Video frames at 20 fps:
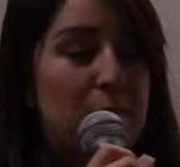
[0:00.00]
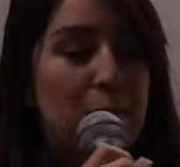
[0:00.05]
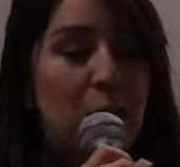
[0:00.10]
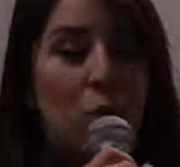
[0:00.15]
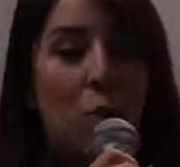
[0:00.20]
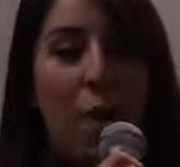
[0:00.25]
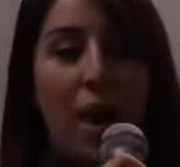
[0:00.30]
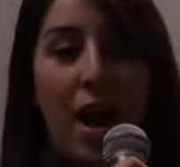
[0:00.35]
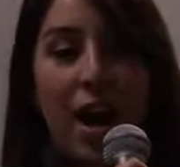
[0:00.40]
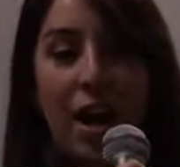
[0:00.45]
Be
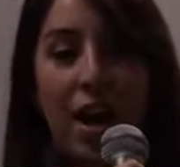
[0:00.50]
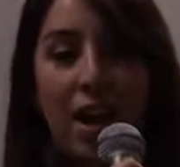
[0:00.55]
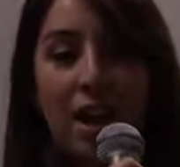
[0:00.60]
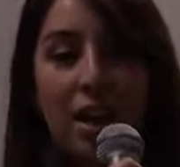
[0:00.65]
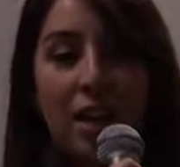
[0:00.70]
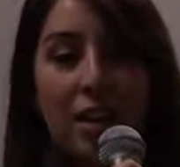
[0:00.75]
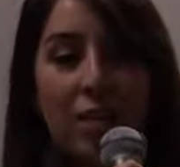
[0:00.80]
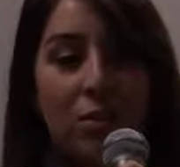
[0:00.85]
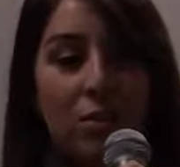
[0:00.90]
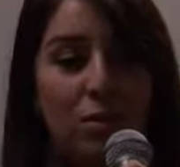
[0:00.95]

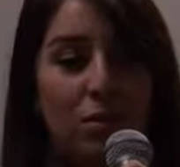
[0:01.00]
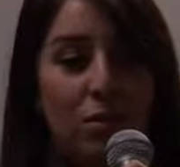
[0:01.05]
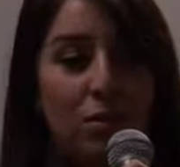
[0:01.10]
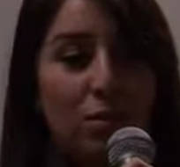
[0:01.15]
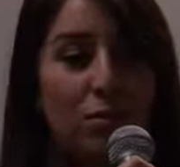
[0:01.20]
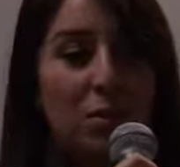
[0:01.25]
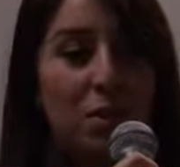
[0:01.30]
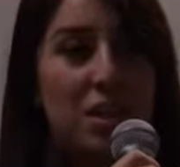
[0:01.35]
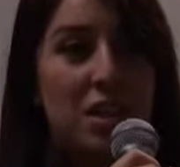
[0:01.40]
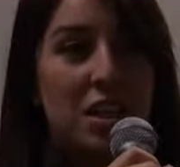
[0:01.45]
quiet
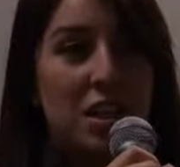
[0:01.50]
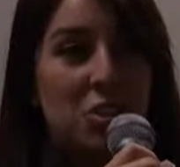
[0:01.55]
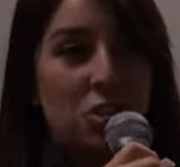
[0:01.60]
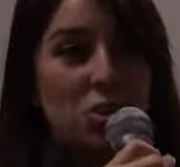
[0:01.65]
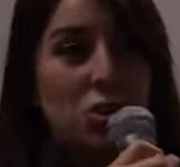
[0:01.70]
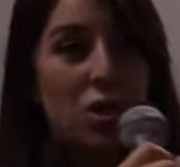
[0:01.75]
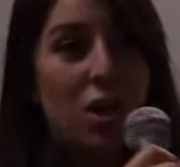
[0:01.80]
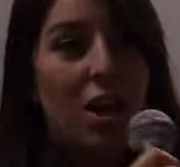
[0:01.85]
when the teacher's